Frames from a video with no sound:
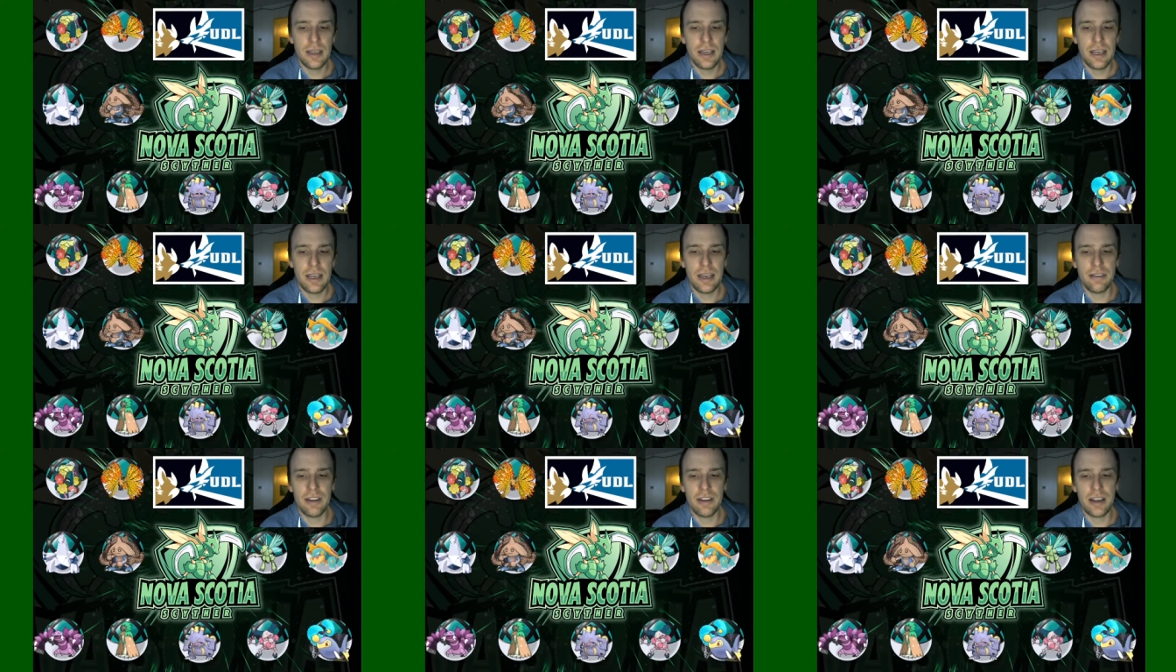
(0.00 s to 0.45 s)

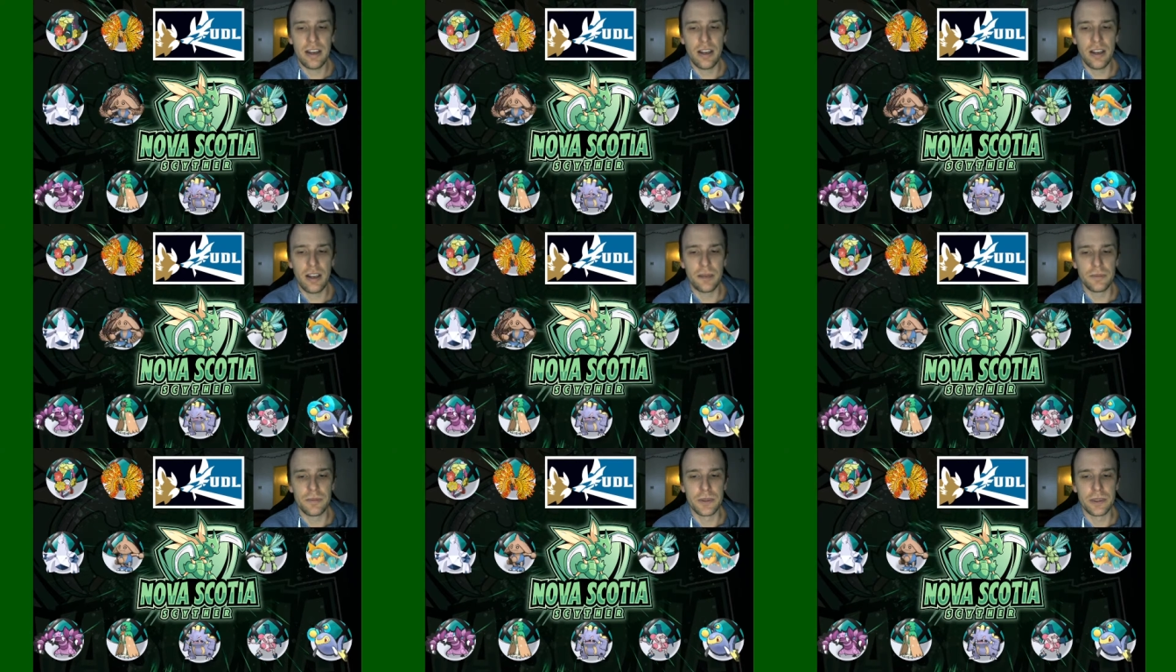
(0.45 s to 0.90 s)
have had a
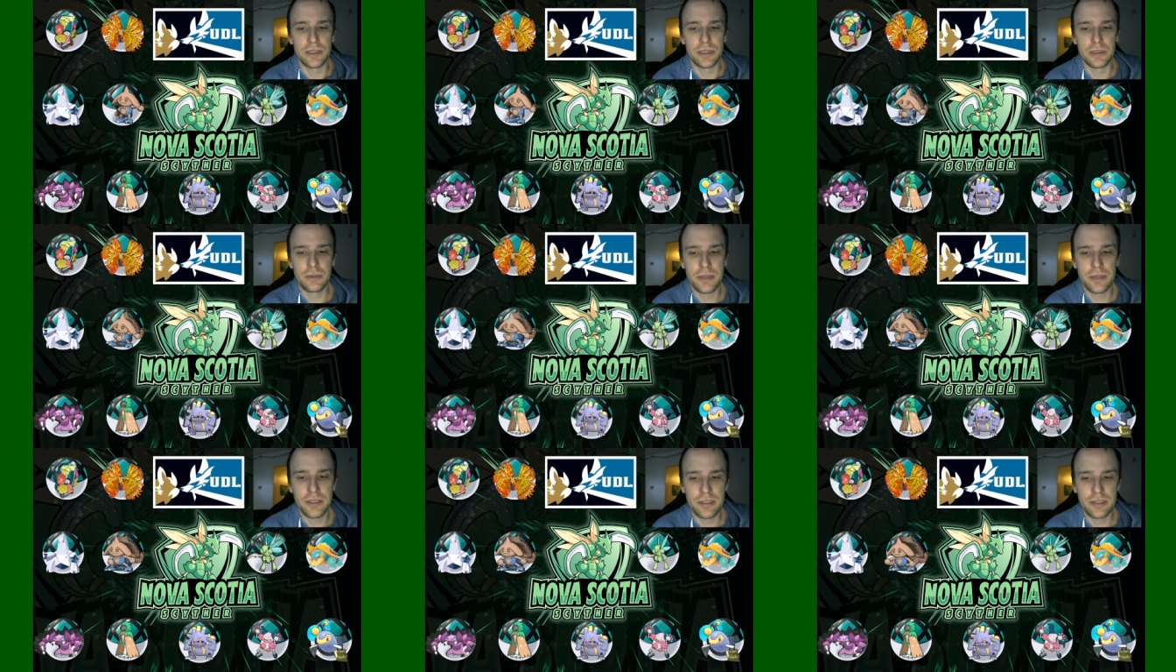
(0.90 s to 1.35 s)
lot more
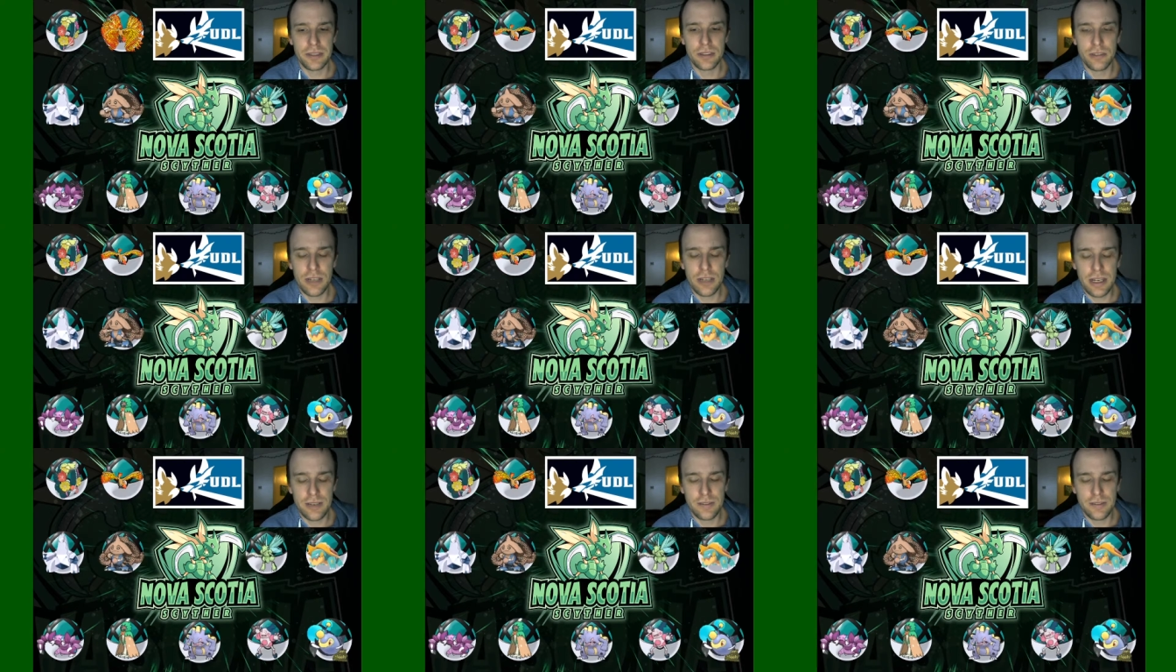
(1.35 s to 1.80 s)
experience
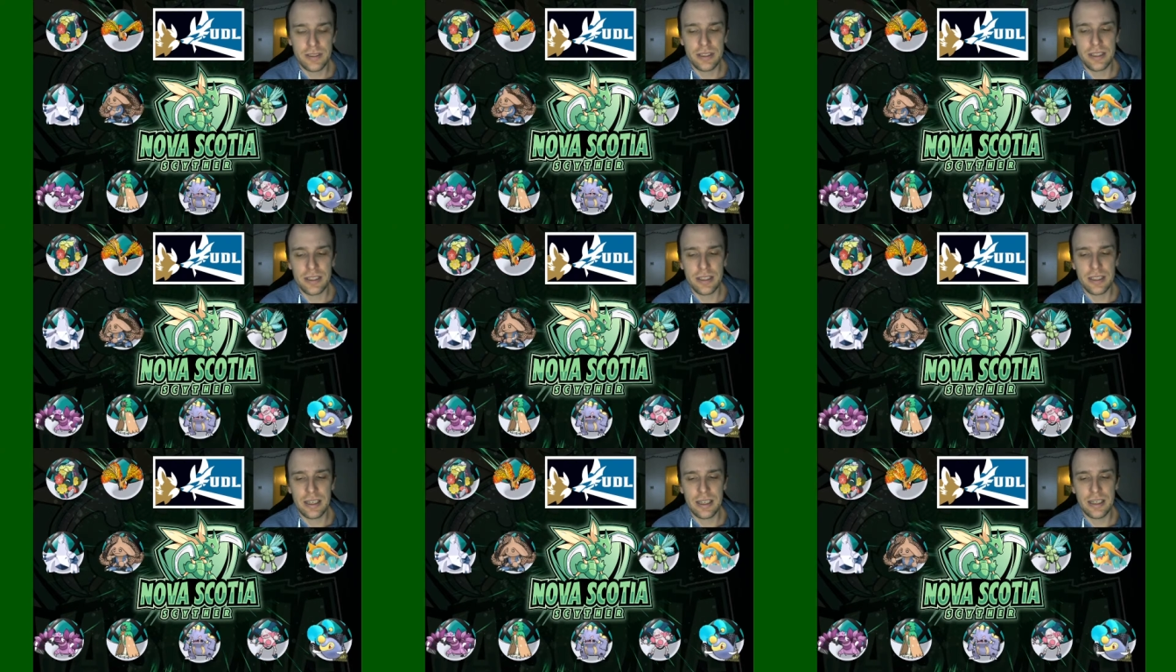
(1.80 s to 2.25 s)

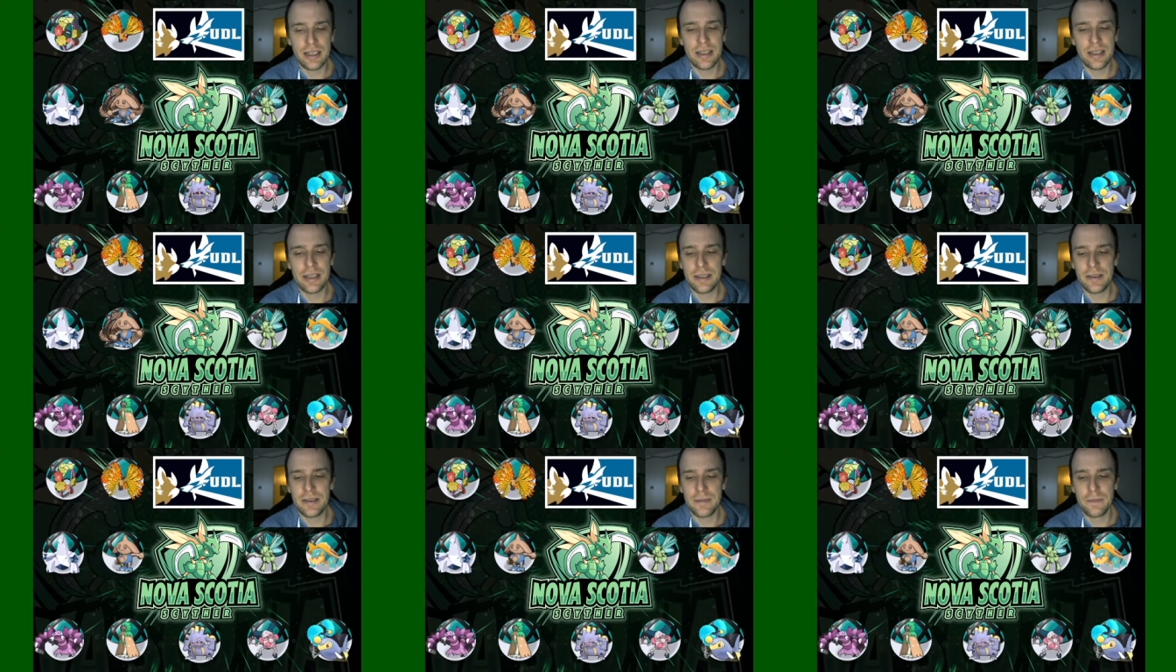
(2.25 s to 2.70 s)
drafting,
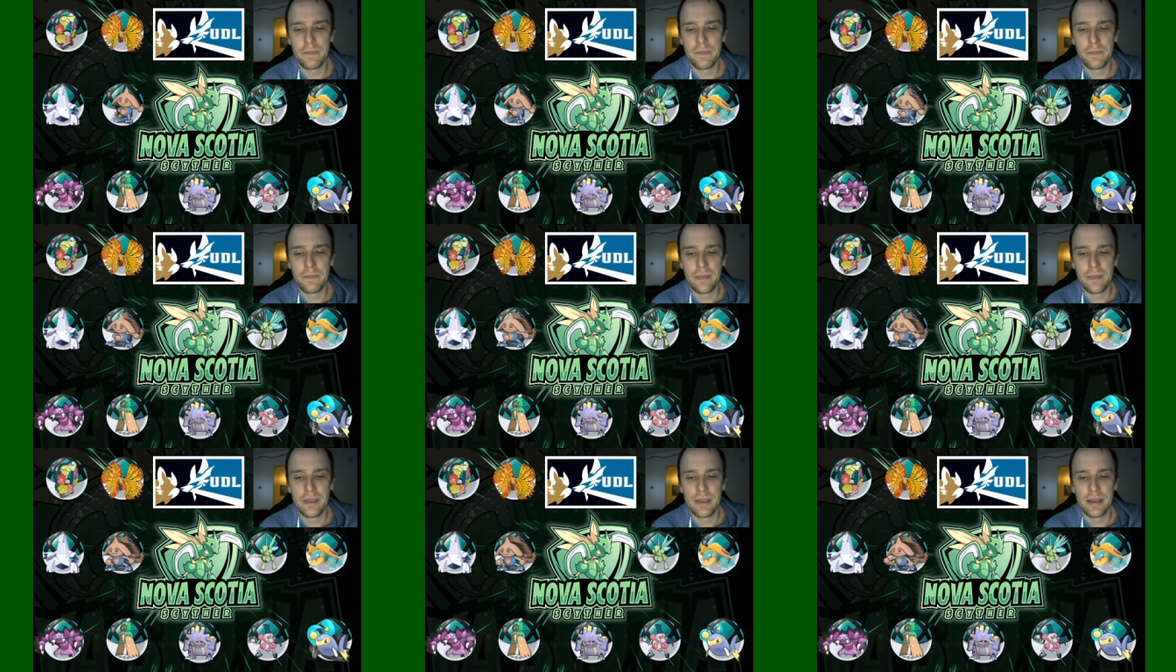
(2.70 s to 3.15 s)
and
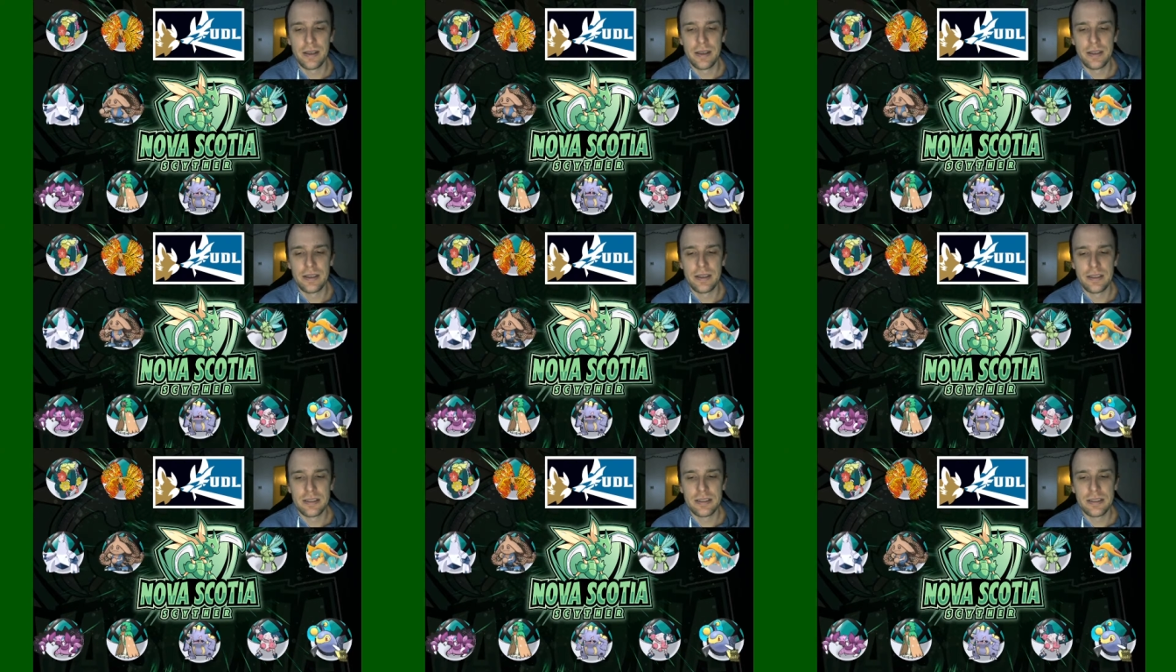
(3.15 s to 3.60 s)

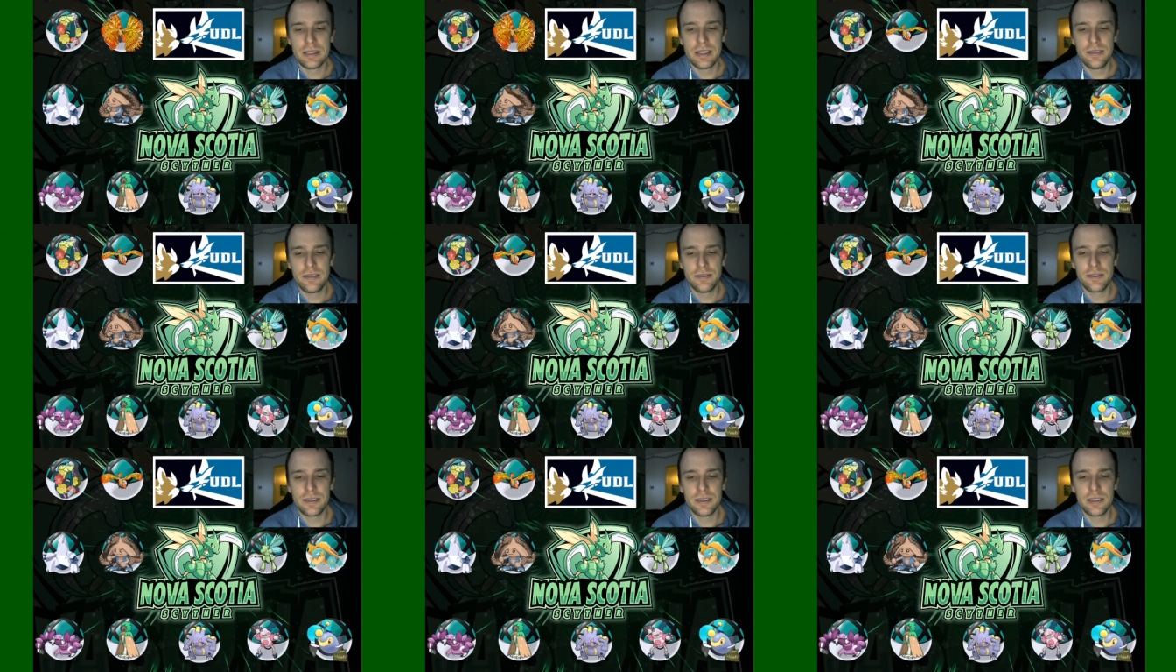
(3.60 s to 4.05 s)

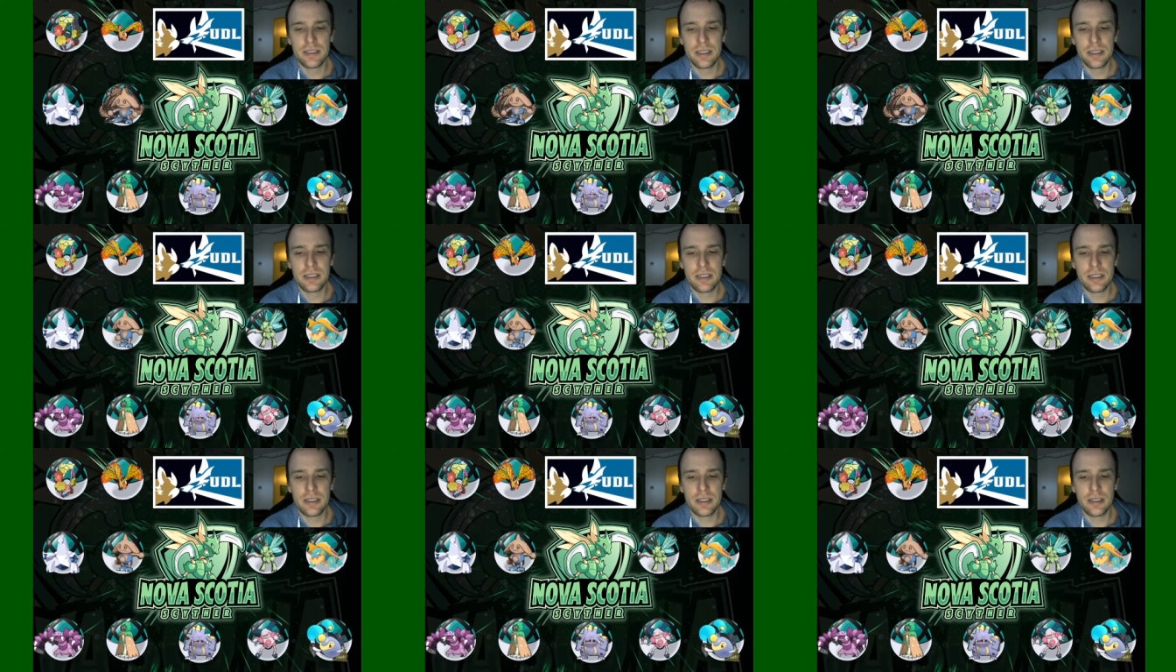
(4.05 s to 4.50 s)

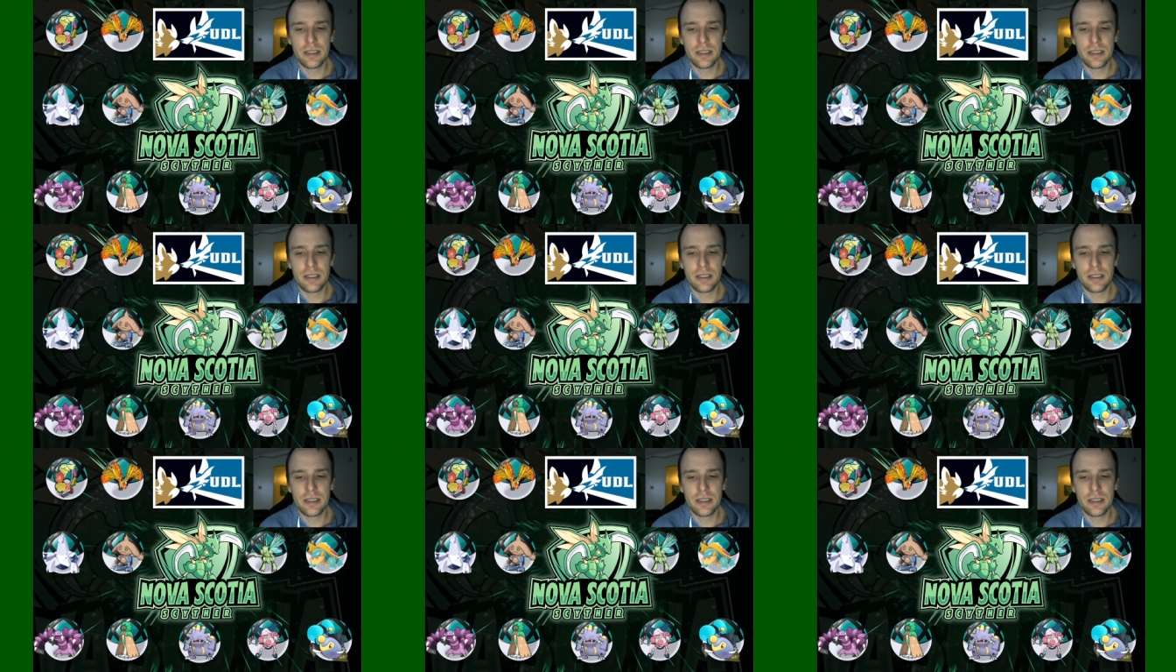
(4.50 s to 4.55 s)
definitely